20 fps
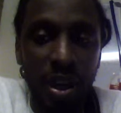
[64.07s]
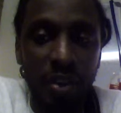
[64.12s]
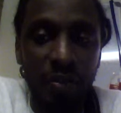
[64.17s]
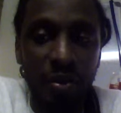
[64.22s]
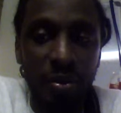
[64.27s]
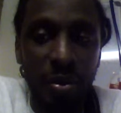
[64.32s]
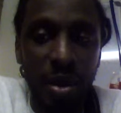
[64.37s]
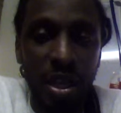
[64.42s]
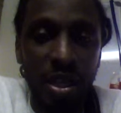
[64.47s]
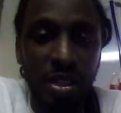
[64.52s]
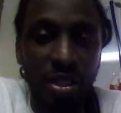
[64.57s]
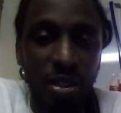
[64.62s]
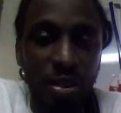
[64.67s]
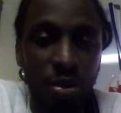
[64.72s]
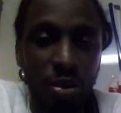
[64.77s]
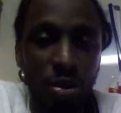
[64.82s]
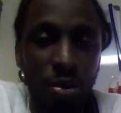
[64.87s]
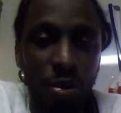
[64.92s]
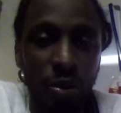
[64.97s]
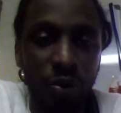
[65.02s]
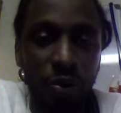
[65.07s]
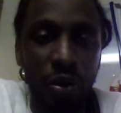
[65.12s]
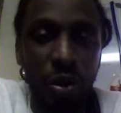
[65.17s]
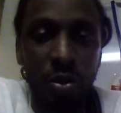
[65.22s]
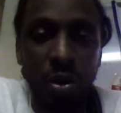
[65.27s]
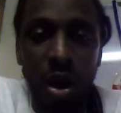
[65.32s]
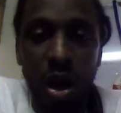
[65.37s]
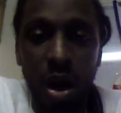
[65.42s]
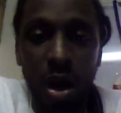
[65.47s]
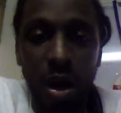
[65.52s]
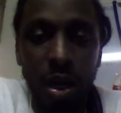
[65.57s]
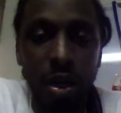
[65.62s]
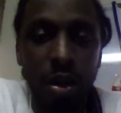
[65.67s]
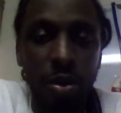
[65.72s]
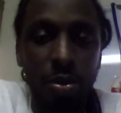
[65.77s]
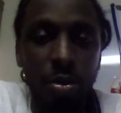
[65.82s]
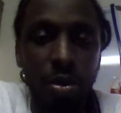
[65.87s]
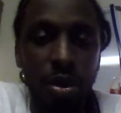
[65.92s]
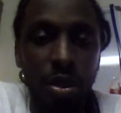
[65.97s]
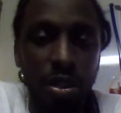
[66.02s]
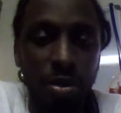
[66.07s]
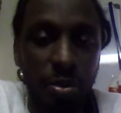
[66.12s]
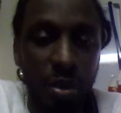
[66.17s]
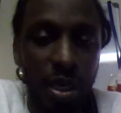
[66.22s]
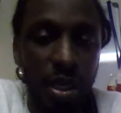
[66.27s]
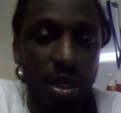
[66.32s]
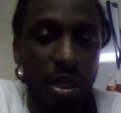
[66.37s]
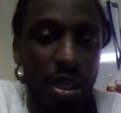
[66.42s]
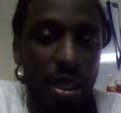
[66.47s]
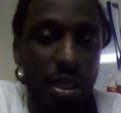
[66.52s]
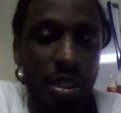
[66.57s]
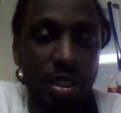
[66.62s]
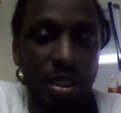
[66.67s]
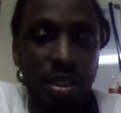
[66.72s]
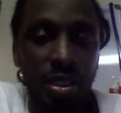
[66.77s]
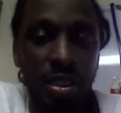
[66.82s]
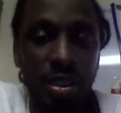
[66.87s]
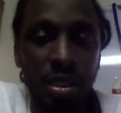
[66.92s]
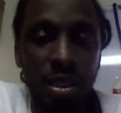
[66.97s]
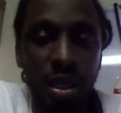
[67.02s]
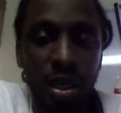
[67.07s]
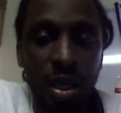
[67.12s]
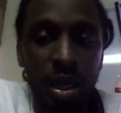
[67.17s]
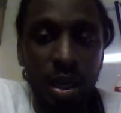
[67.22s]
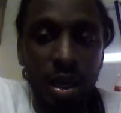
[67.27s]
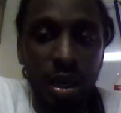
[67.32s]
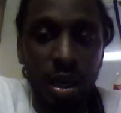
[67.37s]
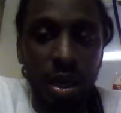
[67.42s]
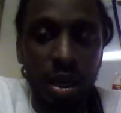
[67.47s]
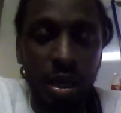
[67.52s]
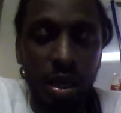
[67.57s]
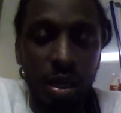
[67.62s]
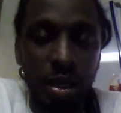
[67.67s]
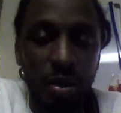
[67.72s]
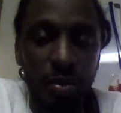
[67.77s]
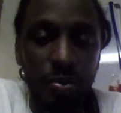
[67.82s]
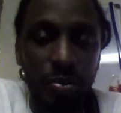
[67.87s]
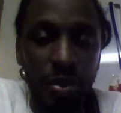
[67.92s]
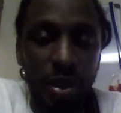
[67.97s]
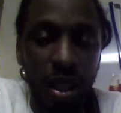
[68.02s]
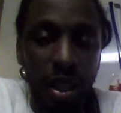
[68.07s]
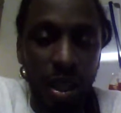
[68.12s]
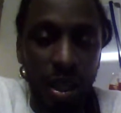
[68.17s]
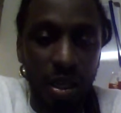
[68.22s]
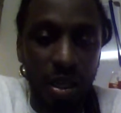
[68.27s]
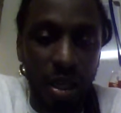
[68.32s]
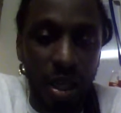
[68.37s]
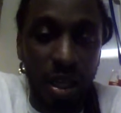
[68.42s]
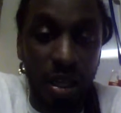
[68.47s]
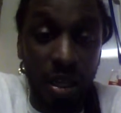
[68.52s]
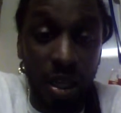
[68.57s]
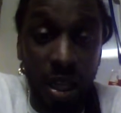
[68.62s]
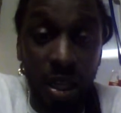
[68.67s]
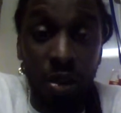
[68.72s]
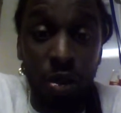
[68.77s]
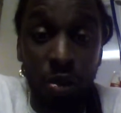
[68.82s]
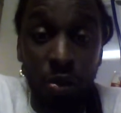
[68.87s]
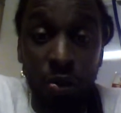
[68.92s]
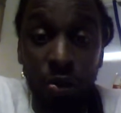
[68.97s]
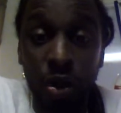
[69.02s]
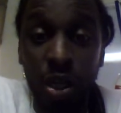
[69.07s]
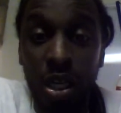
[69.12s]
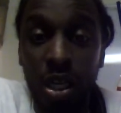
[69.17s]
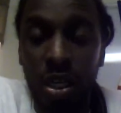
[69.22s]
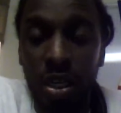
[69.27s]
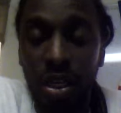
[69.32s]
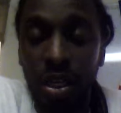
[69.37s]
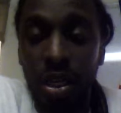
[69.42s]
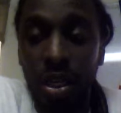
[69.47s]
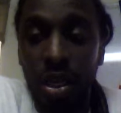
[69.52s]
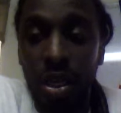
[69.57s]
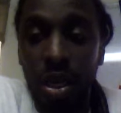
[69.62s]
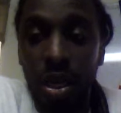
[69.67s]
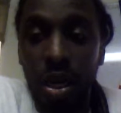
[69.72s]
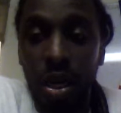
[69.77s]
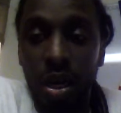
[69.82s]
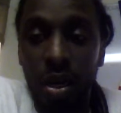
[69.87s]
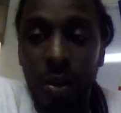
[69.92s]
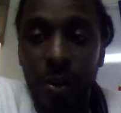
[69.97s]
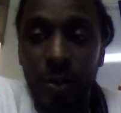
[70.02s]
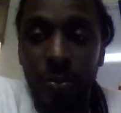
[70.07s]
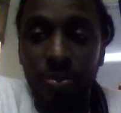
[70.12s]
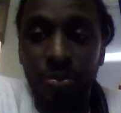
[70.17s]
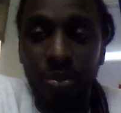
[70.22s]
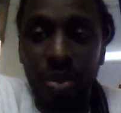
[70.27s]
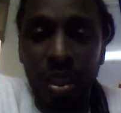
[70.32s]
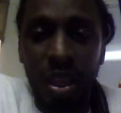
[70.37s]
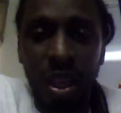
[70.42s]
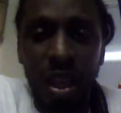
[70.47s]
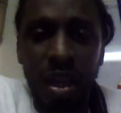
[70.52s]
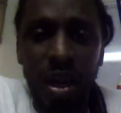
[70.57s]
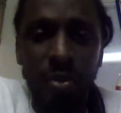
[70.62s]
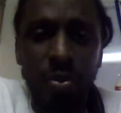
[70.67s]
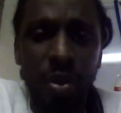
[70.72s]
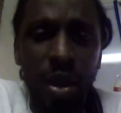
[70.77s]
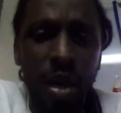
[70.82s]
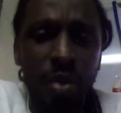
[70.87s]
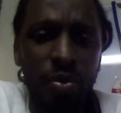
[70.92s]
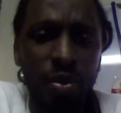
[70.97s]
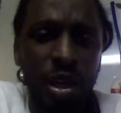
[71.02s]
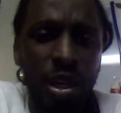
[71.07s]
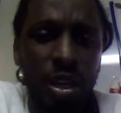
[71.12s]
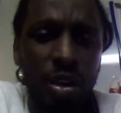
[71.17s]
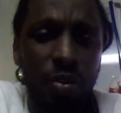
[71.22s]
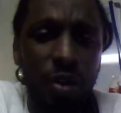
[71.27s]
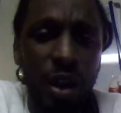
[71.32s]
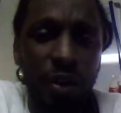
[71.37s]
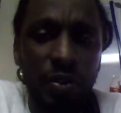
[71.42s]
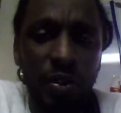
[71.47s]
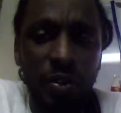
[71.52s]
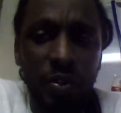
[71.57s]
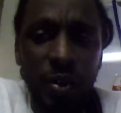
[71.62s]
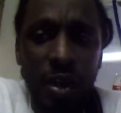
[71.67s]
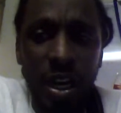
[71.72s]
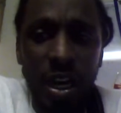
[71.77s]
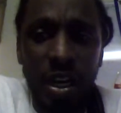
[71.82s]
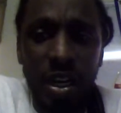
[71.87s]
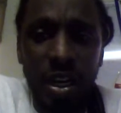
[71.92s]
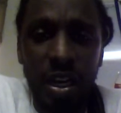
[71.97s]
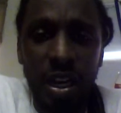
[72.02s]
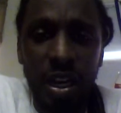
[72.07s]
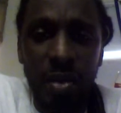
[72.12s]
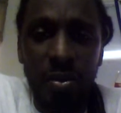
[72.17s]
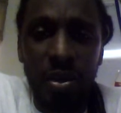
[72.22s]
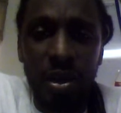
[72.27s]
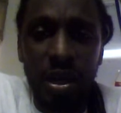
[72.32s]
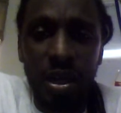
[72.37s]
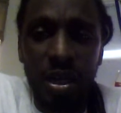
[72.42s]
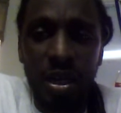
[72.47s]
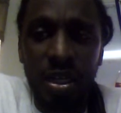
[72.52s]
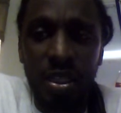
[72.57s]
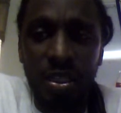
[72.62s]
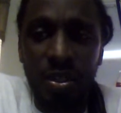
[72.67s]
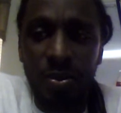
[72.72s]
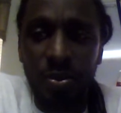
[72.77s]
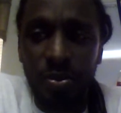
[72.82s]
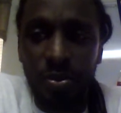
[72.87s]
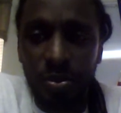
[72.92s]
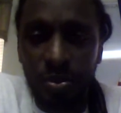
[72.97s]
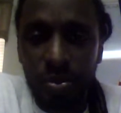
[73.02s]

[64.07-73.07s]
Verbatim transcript: of information through the form of audiobooks, meditation, uh, and and and through reading, um, and I'm I'm really grateful for that today because